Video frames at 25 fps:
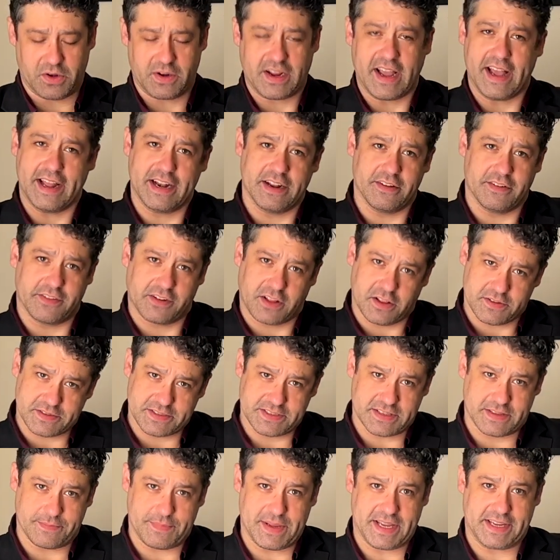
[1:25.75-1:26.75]
kind of close
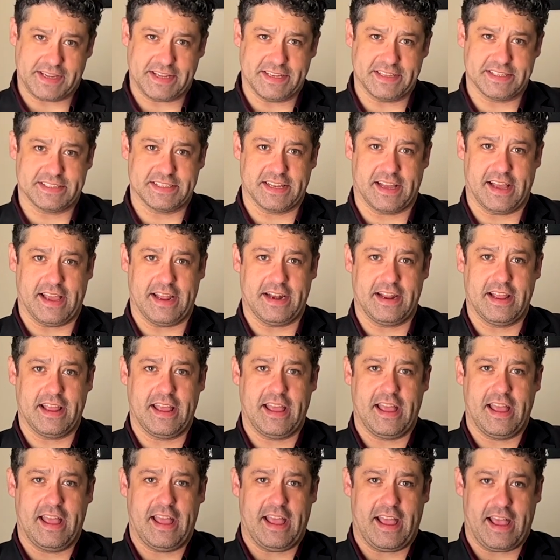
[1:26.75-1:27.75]
to the pinky side,
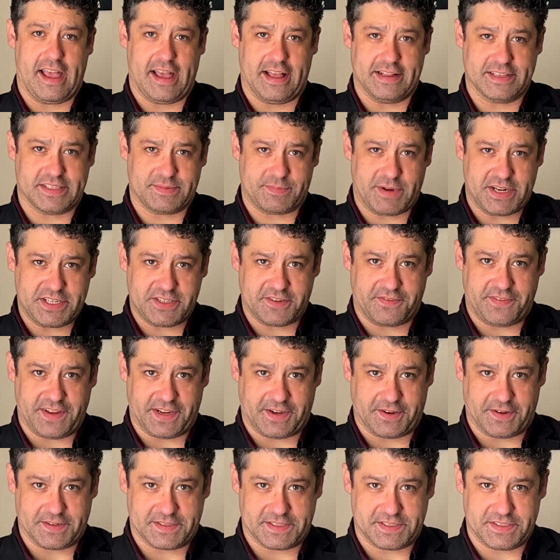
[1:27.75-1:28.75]
and spread your
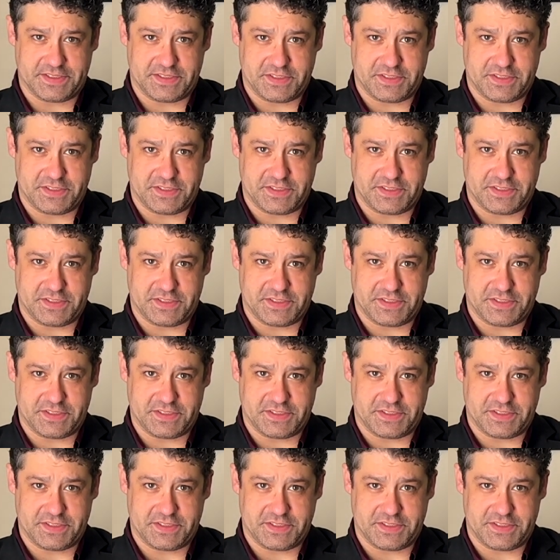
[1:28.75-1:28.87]
fingers.